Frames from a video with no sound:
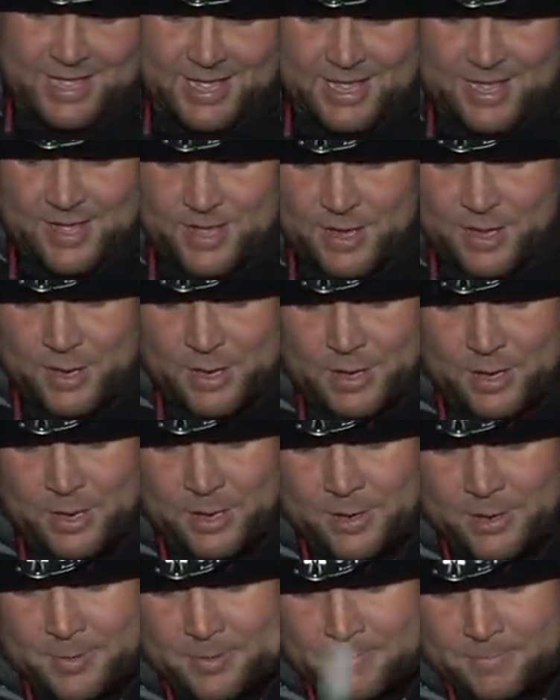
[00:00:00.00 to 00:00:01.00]

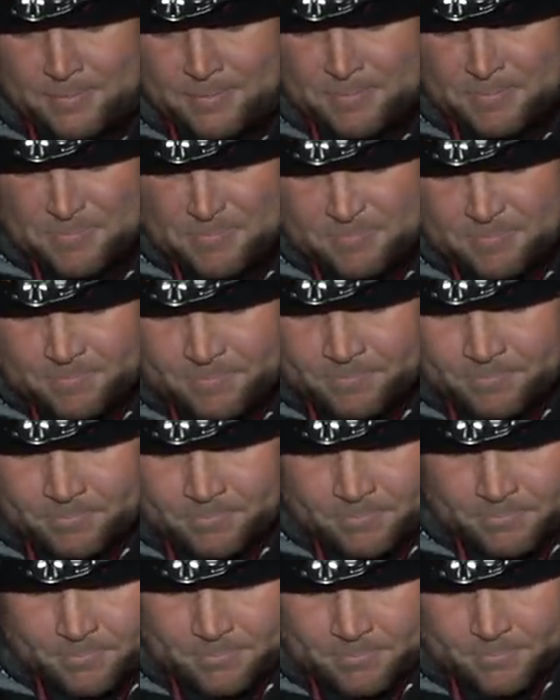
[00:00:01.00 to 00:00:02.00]

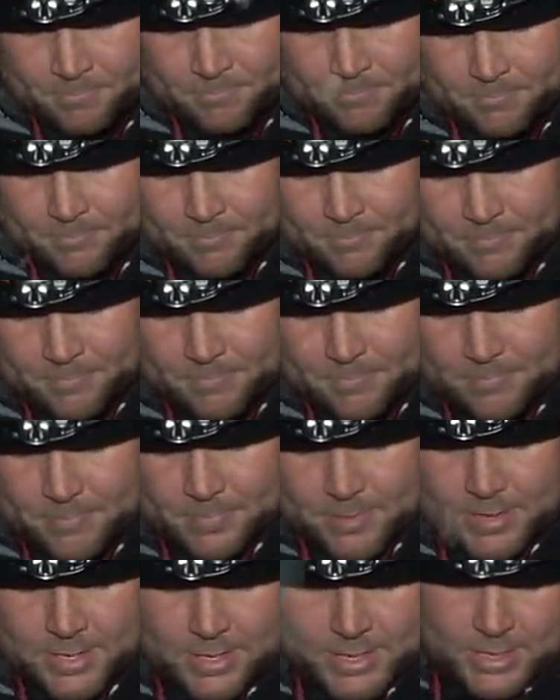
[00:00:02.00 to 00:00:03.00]

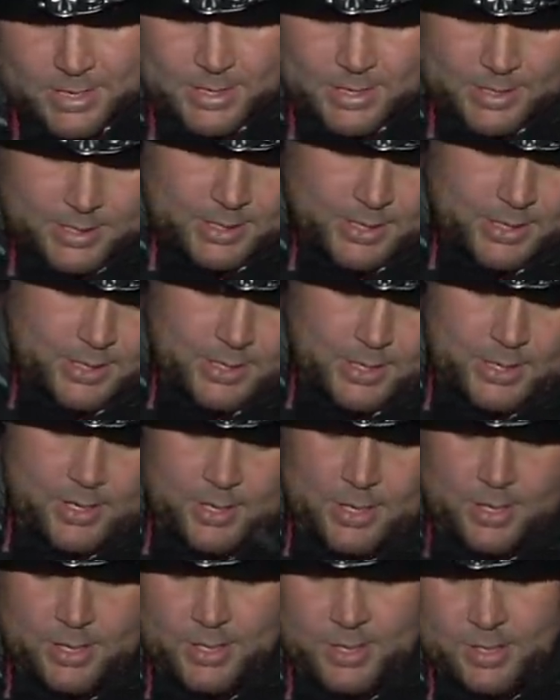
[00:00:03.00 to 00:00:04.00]

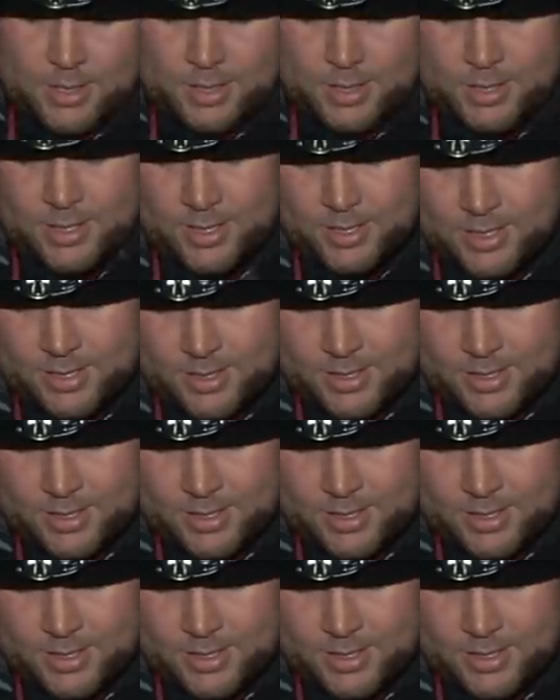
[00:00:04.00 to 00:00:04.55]
[no speech]